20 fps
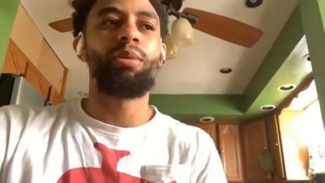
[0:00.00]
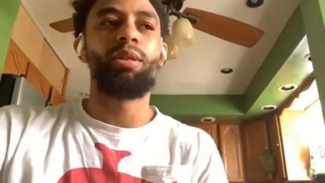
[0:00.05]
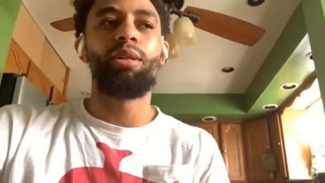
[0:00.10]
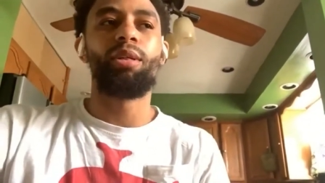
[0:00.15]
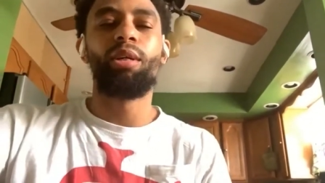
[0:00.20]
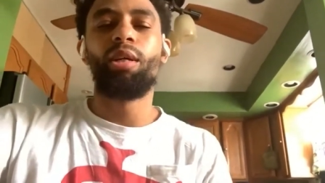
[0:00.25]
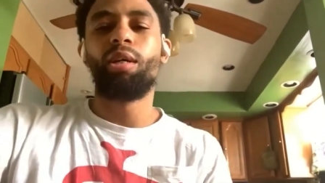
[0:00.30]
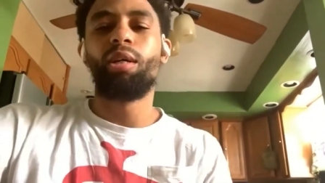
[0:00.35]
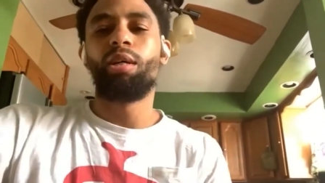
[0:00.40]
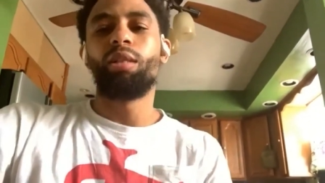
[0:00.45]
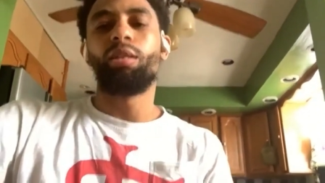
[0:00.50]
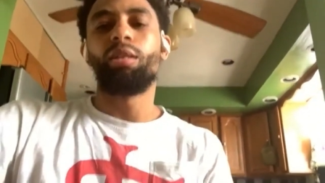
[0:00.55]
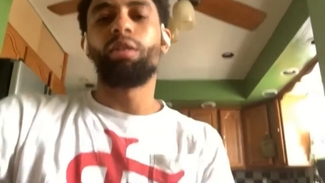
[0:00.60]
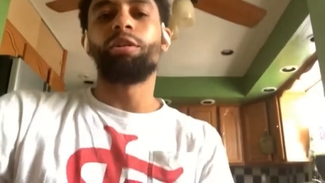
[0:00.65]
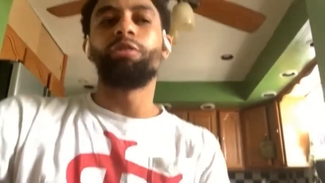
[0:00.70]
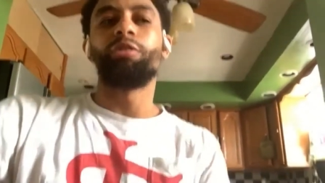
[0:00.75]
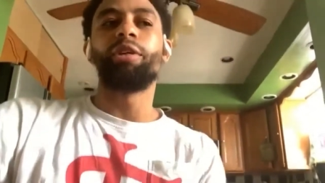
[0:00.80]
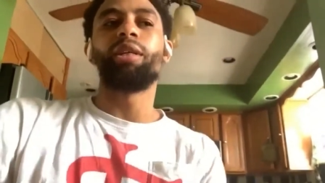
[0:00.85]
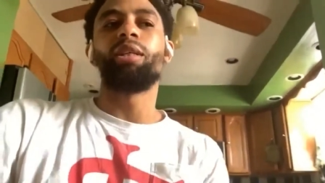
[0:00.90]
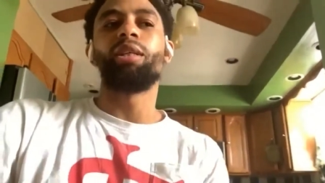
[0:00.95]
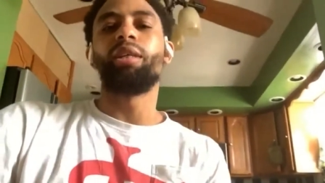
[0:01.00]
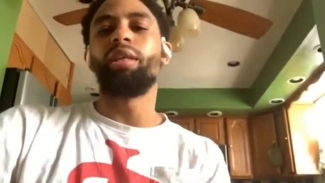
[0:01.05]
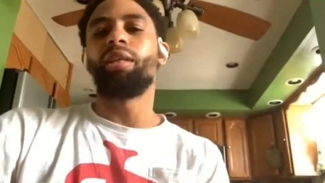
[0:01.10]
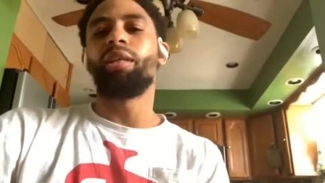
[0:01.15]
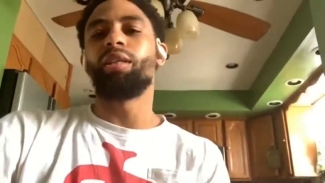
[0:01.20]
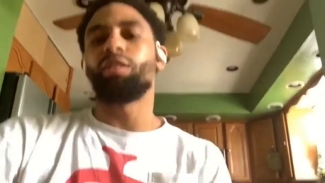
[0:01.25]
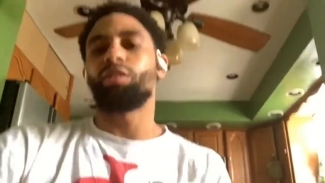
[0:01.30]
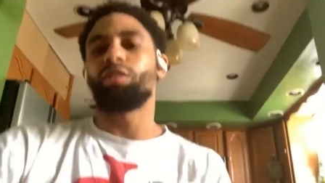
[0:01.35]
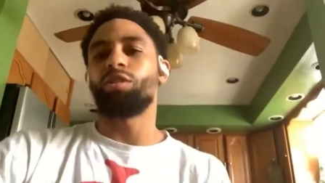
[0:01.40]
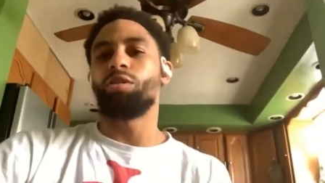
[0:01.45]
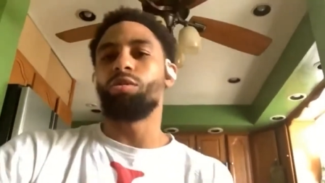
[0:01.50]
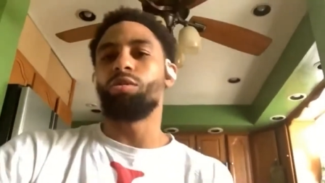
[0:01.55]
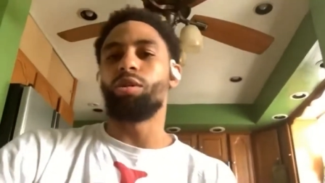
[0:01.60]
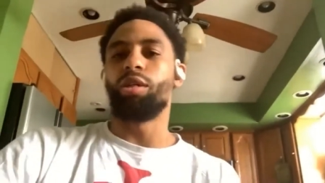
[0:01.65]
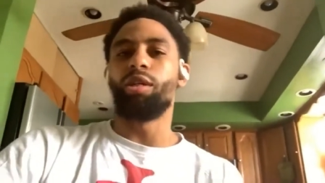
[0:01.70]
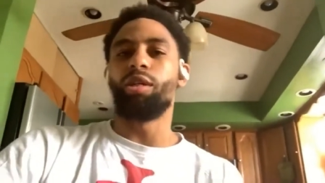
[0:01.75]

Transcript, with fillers: but the Greek league is so